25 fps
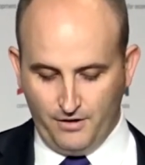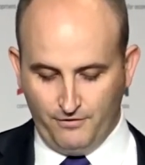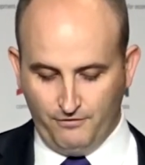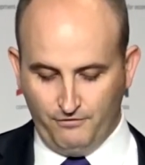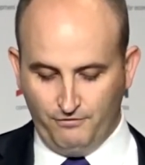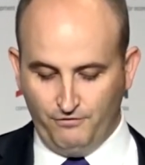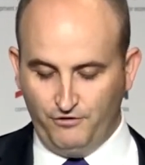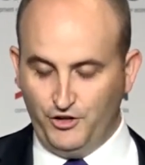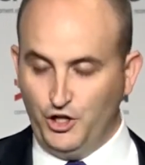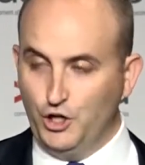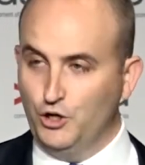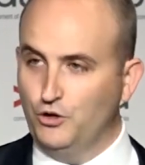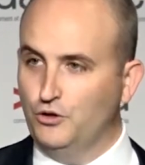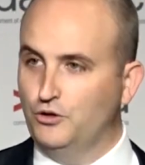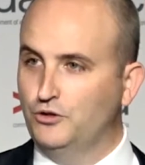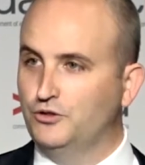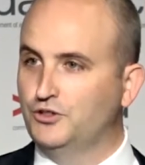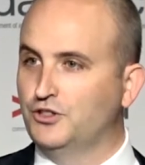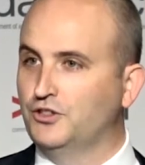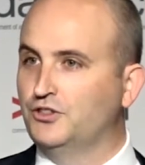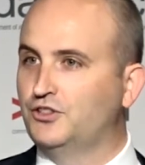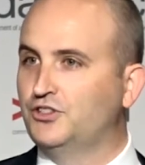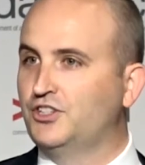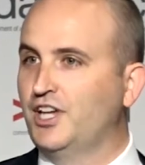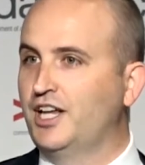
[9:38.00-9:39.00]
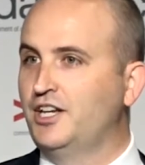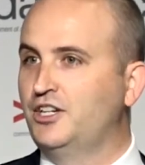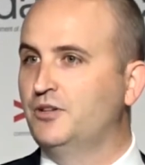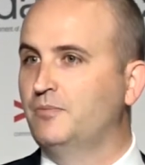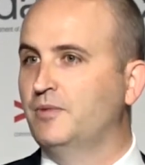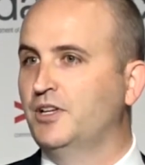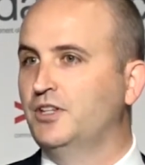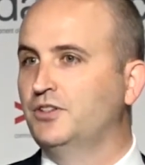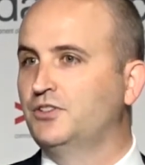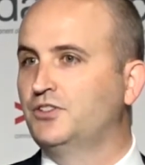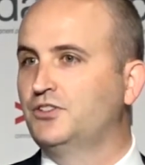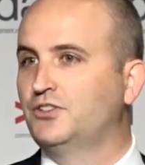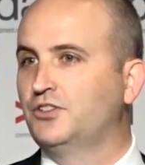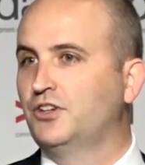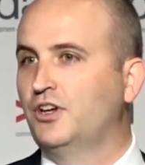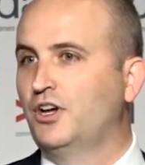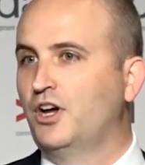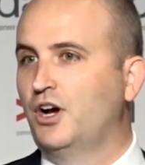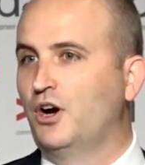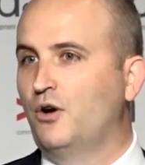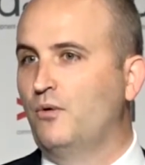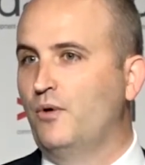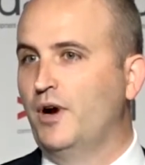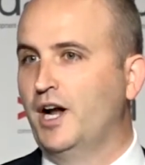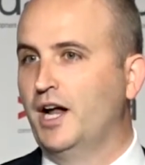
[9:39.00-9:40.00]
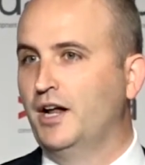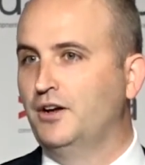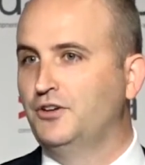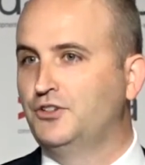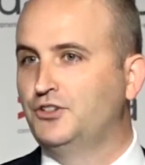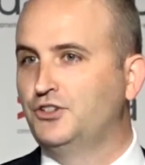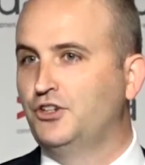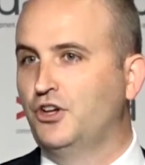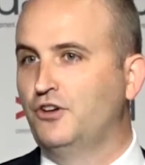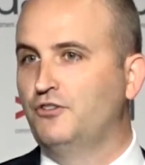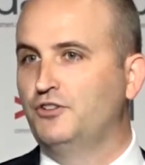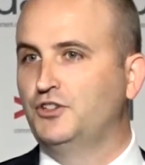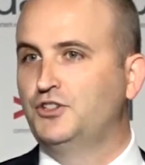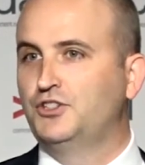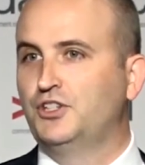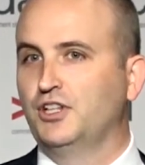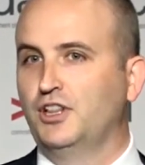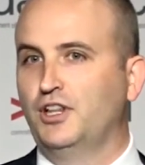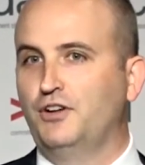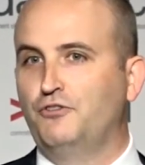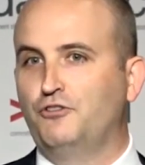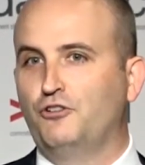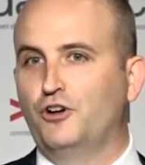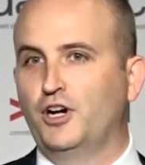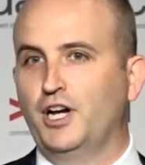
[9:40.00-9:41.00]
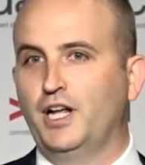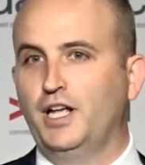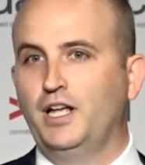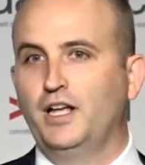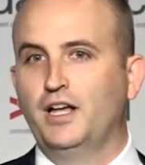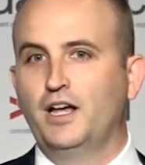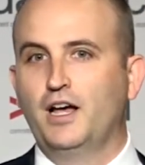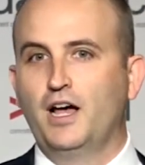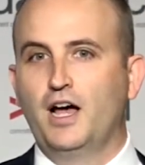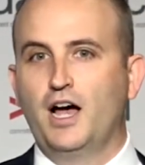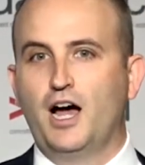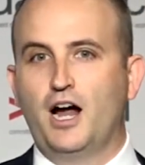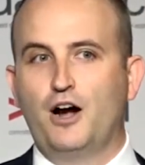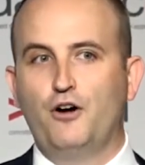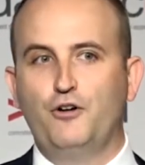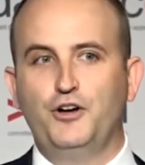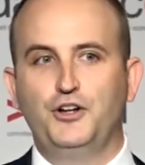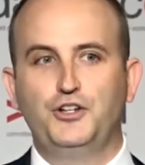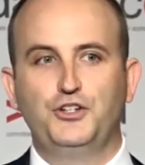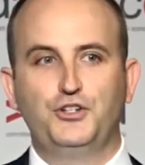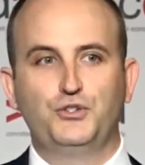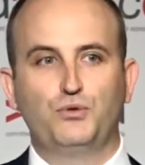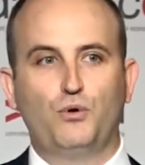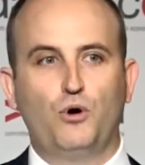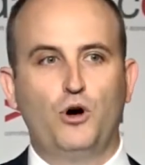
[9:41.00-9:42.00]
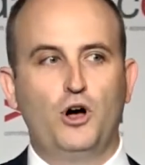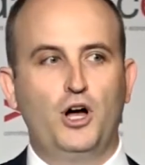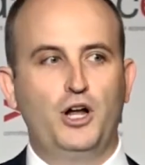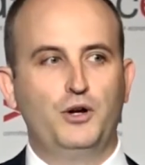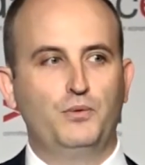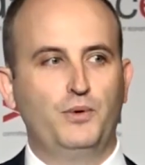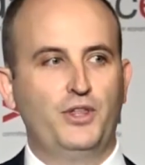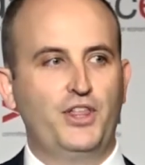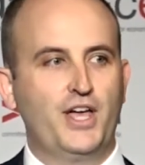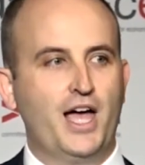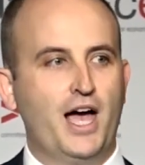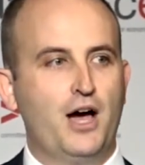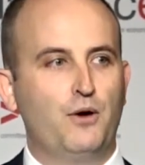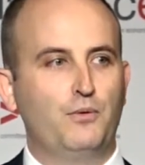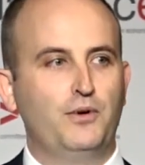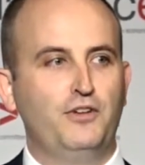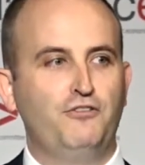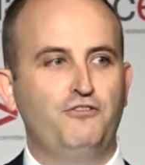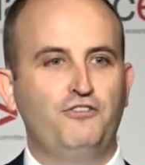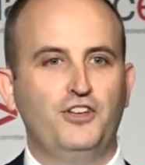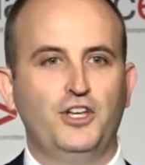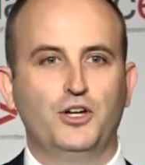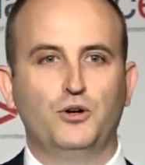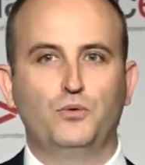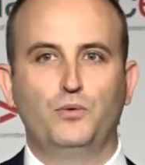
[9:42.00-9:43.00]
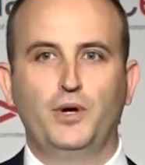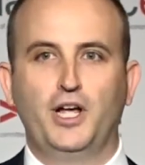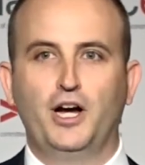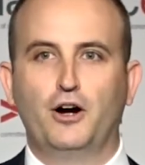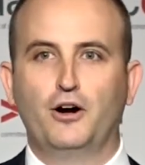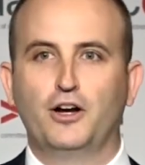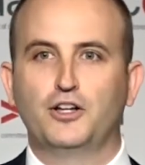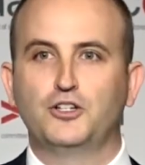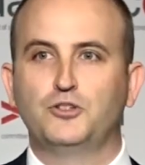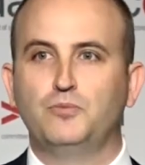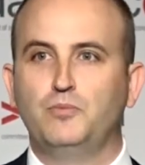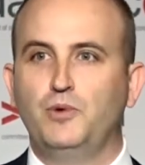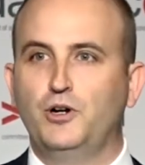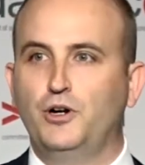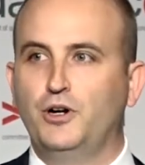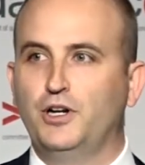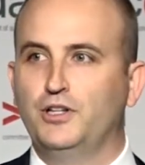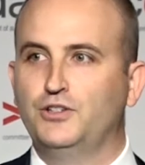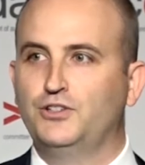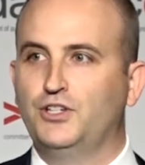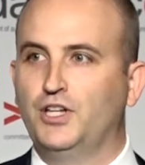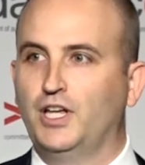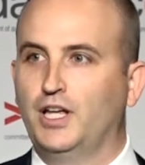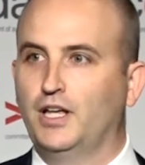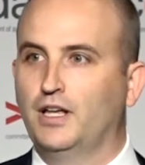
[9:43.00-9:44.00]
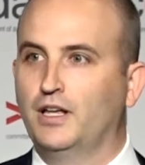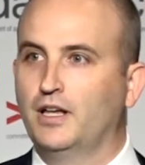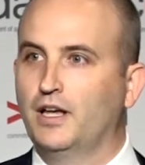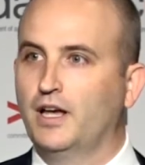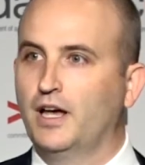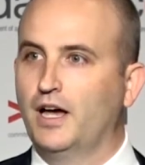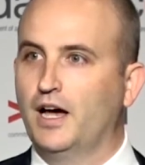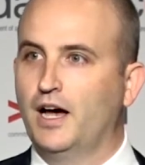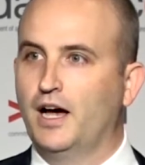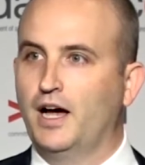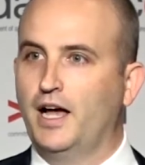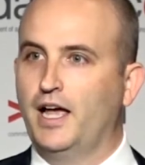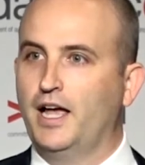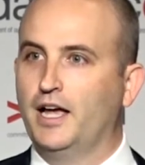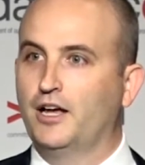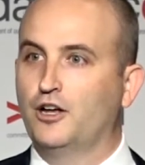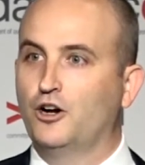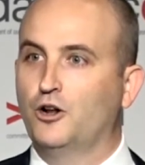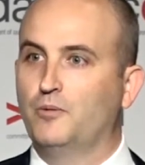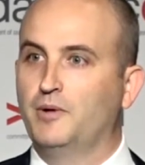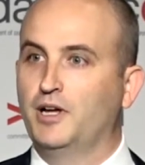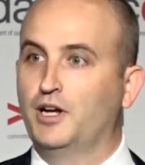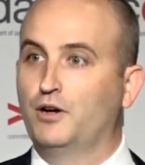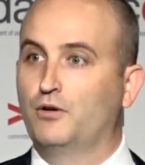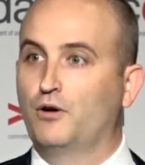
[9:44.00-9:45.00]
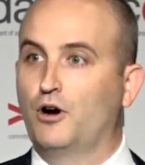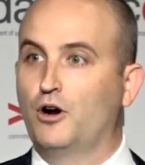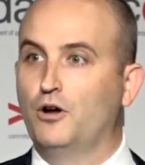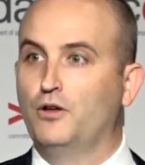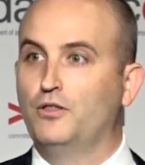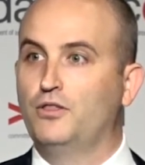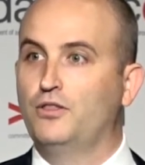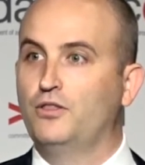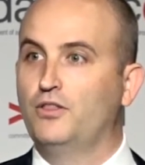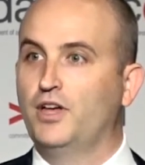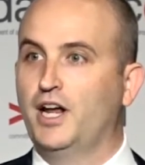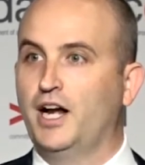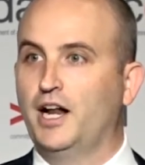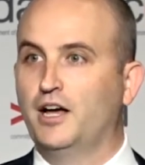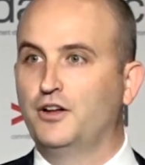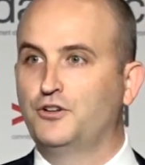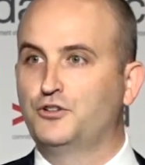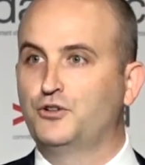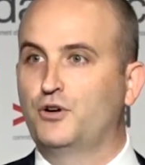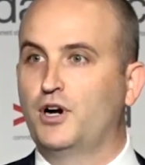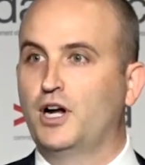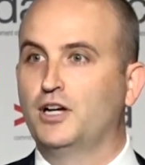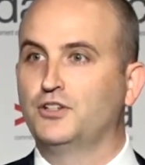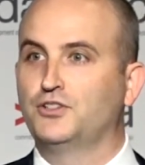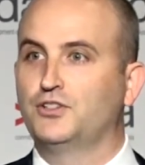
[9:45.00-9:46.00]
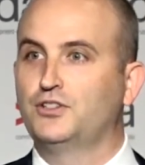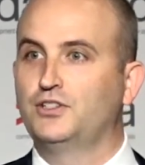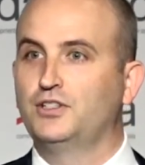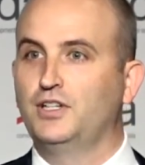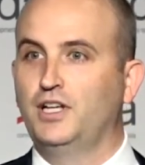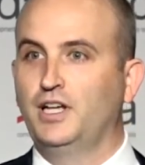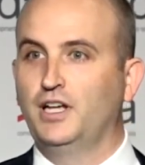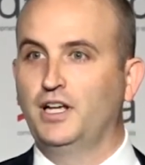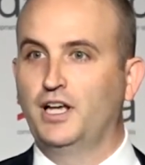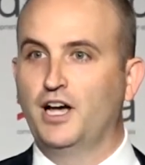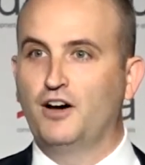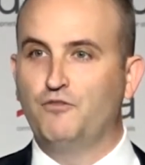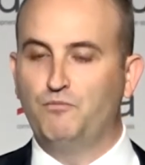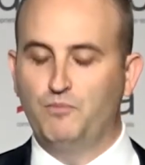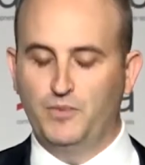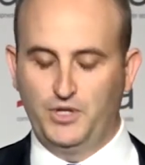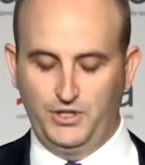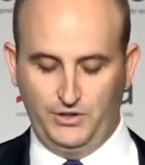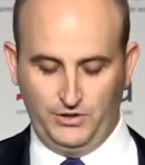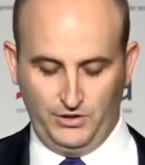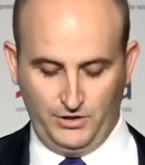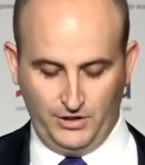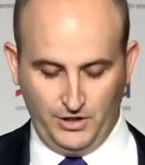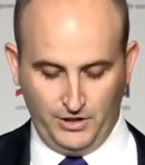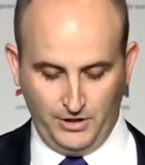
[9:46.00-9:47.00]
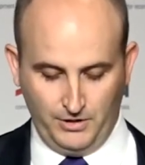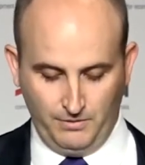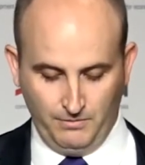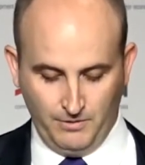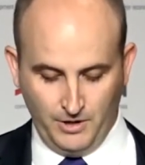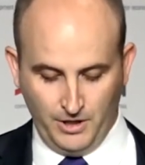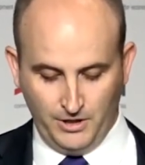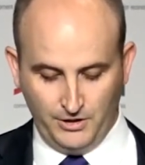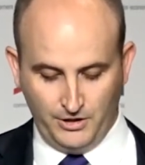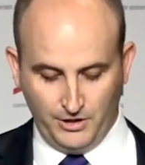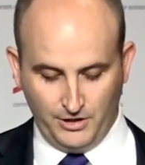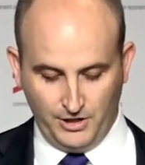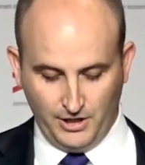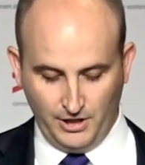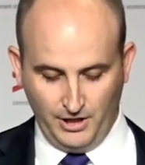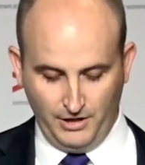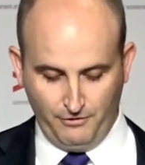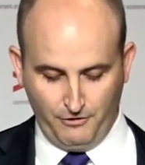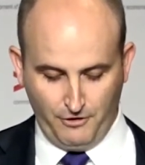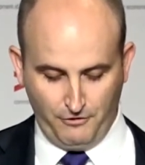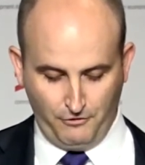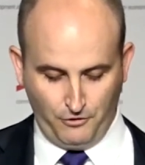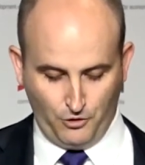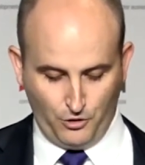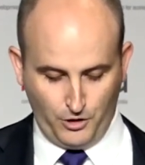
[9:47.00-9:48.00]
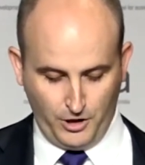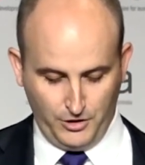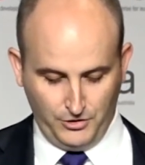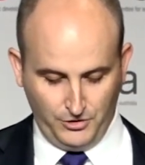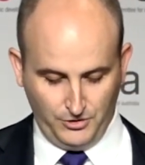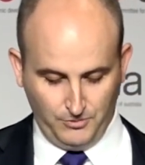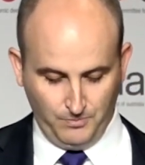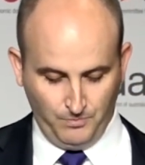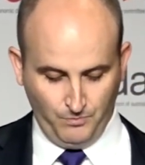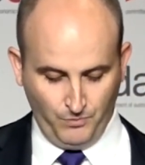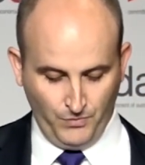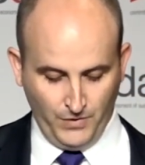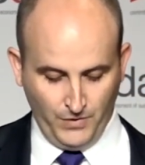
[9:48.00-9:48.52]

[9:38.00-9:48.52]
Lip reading: views and sentiments around service delivery are intertwined with how we feel we are experiencing economic growth and our trust in governments to deliver for us.